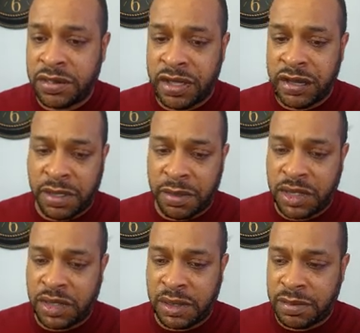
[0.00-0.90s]
are some of their
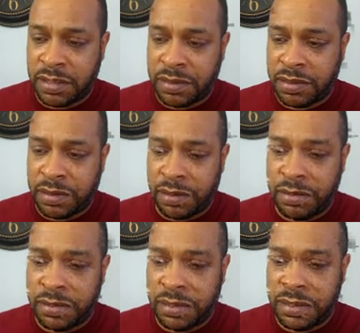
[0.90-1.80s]
upcoming drops. Let's just show
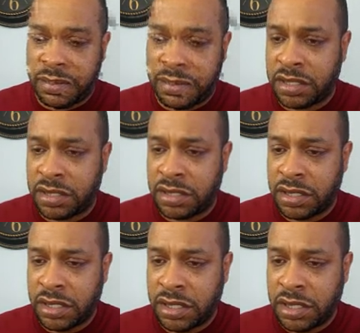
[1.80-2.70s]
you. So this is,